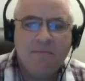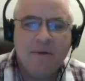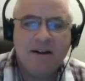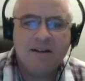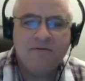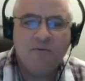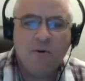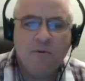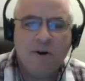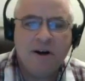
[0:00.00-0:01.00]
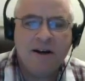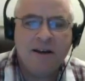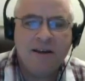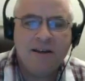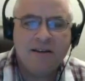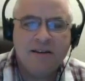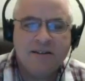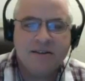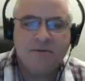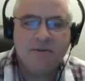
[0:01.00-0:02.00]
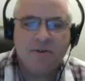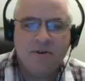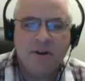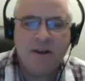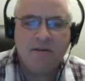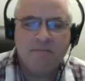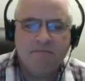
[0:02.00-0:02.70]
minus 4y is equal to 30.